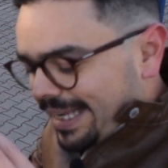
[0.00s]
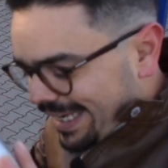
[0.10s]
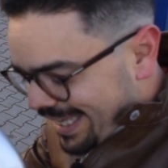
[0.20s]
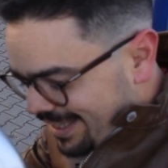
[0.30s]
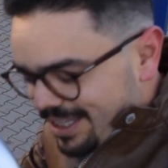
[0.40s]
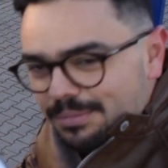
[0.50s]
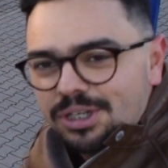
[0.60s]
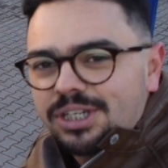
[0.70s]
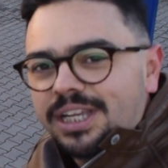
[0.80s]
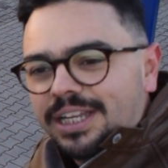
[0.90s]
Clean the
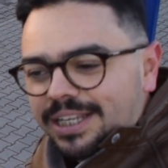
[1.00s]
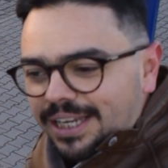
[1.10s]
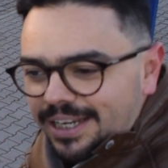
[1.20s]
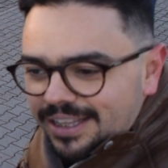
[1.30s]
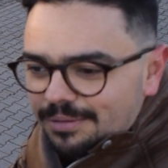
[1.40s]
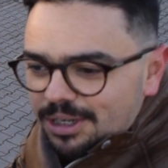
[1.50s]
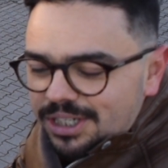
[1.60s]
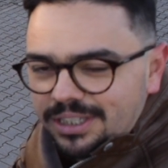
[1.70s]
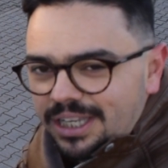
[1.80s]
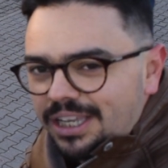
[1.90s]
machine. Cleaning the
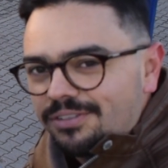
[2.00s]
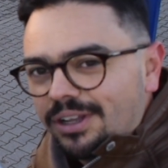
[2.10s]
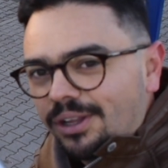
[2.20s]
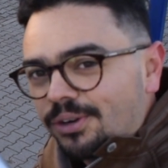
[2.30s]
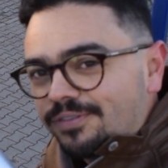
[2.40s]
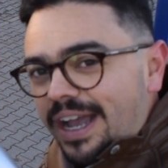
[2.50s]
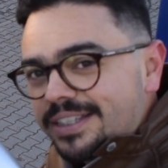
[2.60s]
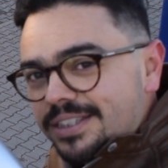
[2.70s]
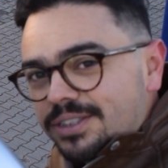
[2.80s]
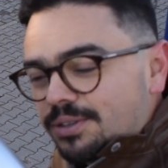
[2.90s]
machine, they give you a lot of
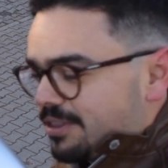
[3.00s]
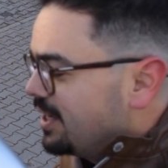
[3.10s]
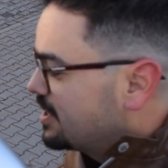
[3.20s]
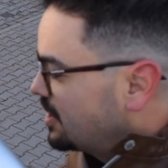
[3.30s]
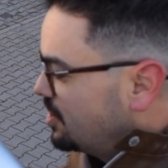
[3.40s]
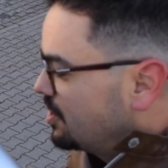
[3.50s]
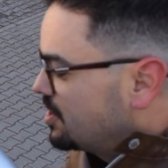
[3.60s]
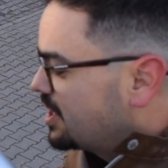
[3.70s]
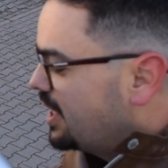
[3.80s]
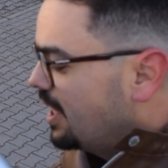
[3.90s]
access to things that you
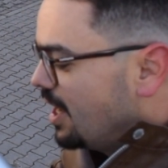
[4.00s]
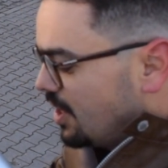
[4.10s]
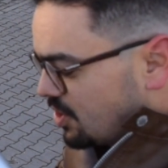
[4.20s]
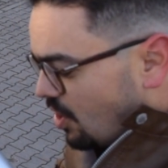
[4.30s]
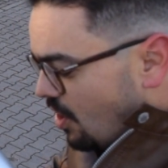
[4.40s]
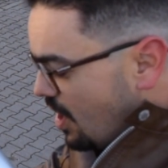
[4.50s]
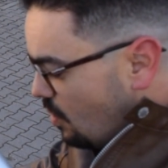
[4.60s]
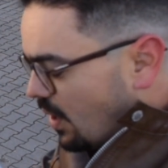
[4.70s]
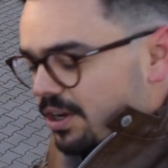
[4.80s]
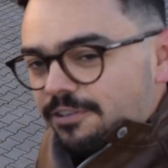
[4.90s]
don't see. So
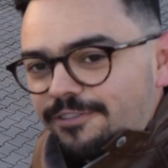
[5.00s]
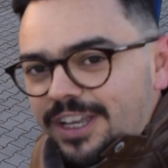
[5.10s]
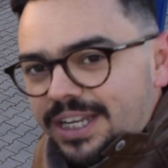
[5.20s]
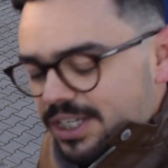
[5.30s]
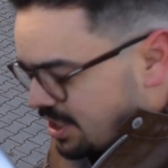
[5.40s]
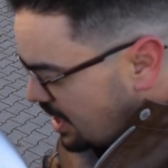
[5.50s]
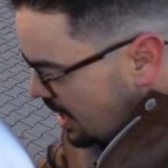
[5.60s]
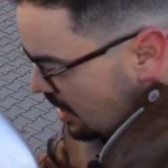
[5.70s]
when you finish